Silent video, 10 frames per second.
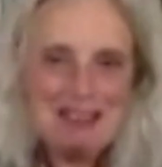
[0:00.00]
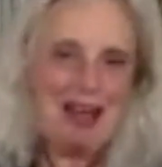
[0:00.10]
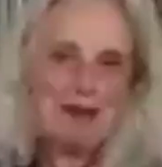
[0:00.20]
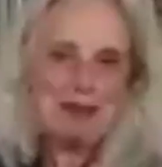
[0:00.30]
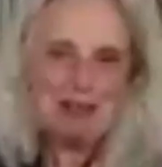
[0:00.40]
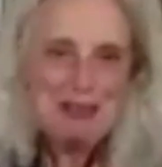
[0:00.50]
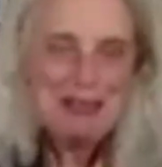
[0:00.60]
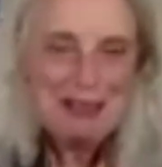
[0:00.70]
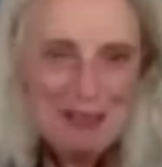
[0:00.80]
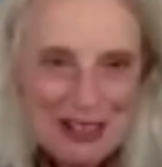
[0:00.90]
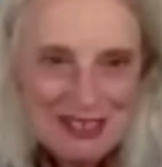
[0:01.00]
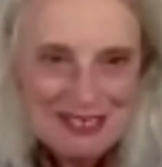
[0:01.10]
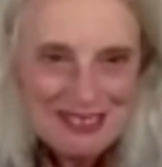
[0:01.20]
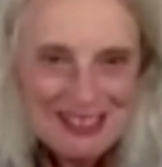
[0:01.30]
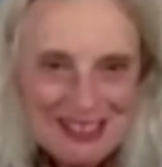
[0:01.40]
absolutely right.
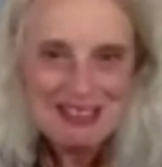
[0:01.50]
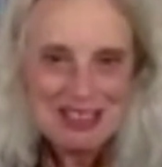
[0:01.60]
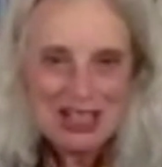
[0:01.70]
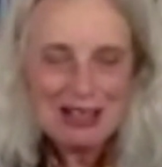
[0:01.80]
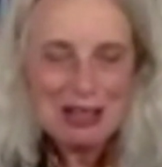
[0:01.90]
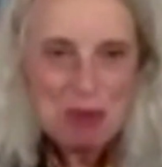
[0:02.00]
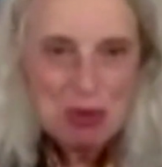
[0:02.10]
That's exactly what